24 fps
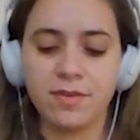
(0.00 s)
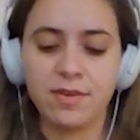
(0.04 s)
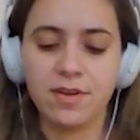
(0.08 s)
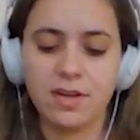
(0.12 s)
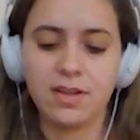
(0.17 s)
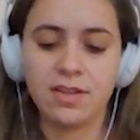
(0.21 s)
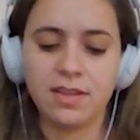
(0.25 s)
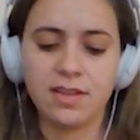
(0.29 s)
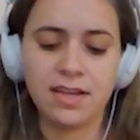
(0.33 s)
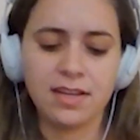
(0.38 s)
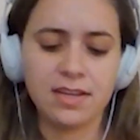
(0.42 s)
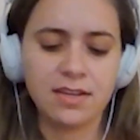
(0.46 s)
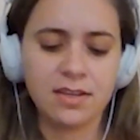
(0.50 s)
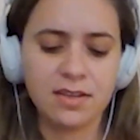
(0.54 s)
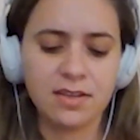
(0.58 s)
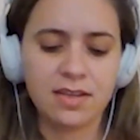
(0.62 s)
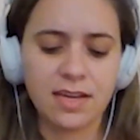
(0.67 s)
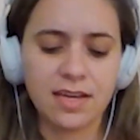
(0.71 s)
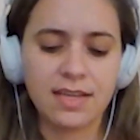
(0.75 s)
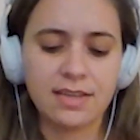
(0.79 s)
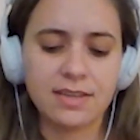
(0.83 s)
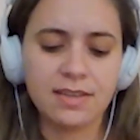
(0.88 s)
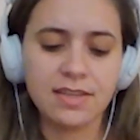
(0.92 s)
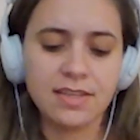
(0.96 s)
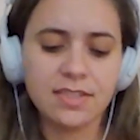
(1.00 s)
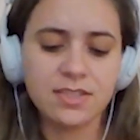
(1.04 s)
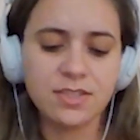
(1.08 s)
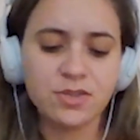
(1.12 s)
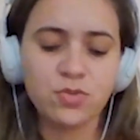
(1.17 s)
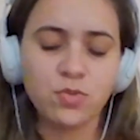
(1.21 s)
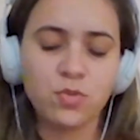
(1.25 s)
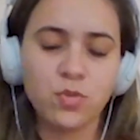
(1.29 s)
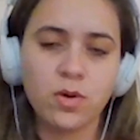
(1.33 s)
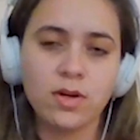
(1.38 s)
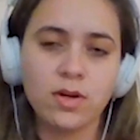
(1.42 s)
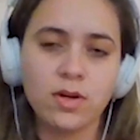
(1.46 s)
like at
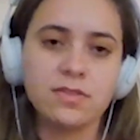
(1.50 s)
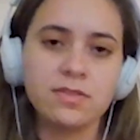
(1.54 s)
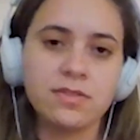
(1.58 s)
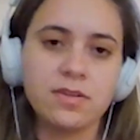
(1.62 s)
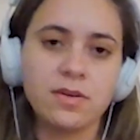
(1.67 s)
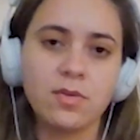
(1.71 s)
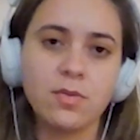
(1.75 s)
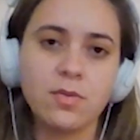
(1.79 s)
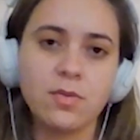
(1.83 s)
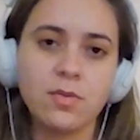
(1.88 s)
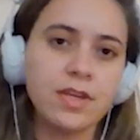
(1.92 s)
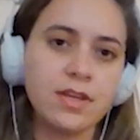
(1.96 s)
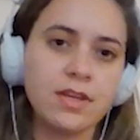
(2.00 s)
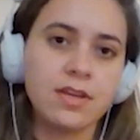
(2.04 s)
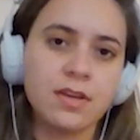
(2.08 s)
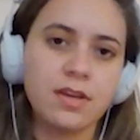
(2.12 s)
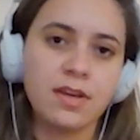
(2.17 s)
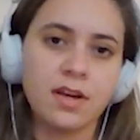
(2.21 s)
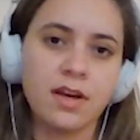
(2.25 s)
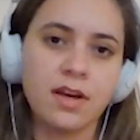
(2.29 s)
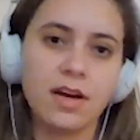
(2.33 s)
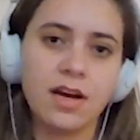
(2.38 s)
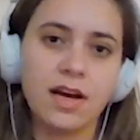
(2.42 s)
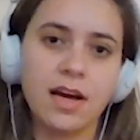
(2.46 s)
least once a week,